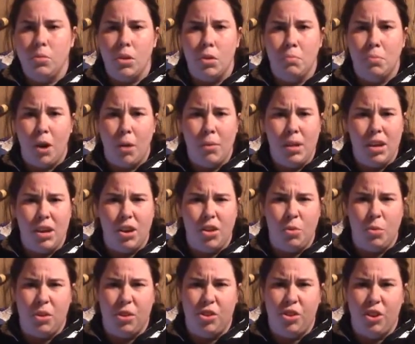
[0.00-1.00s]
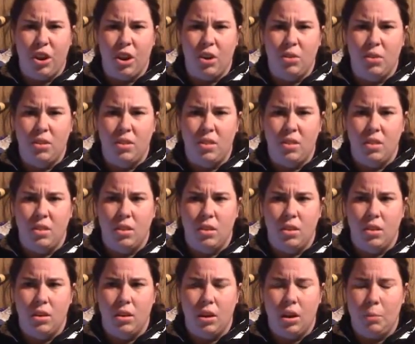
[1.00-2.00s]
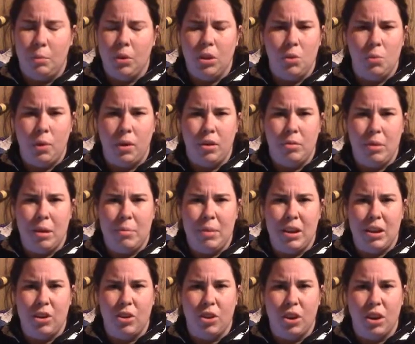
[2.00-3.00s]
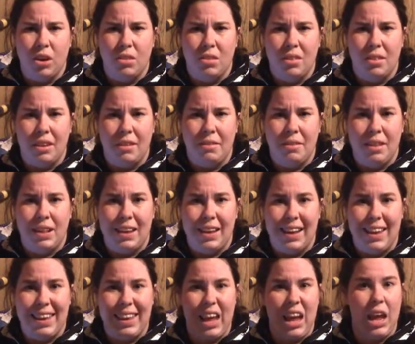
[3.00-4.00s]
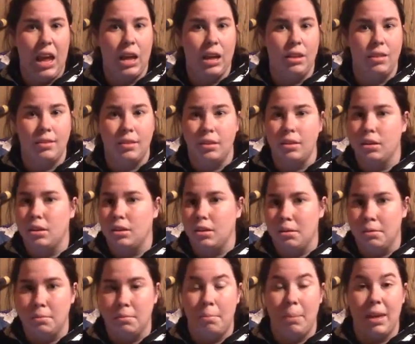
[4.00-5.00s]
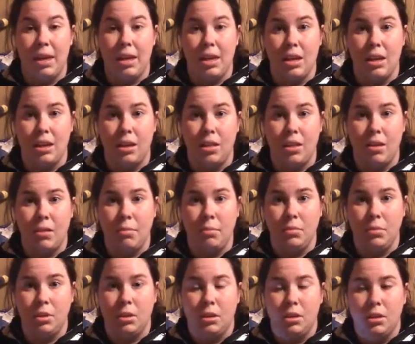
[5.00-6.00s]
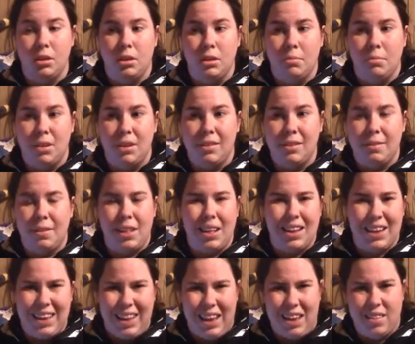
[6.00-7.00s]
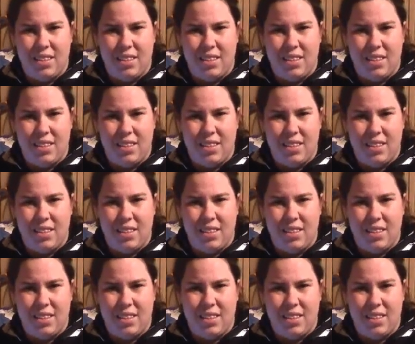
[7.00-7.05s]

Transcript: probably another one's crowds. I'm really weird about being in crowds. I feel like I can't be in them because I feel like I can't